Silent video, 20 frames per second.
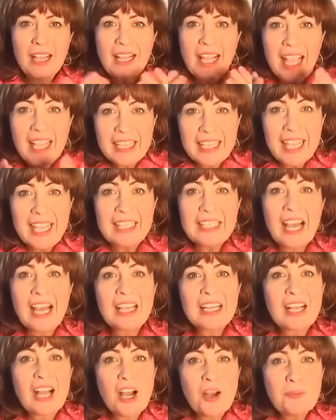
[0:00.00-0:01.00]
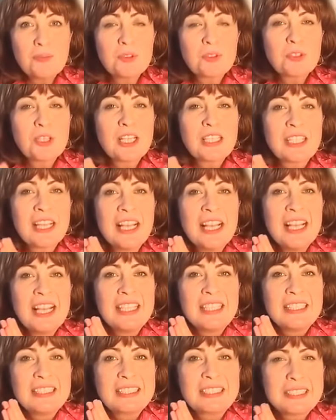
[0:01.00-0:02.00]
Again, I come to that
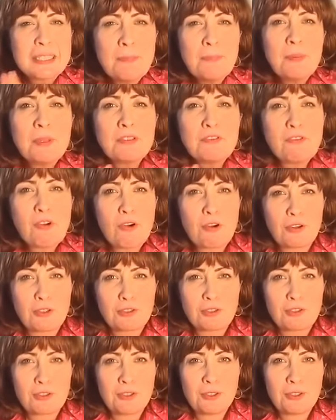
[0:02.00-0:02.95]
simple word.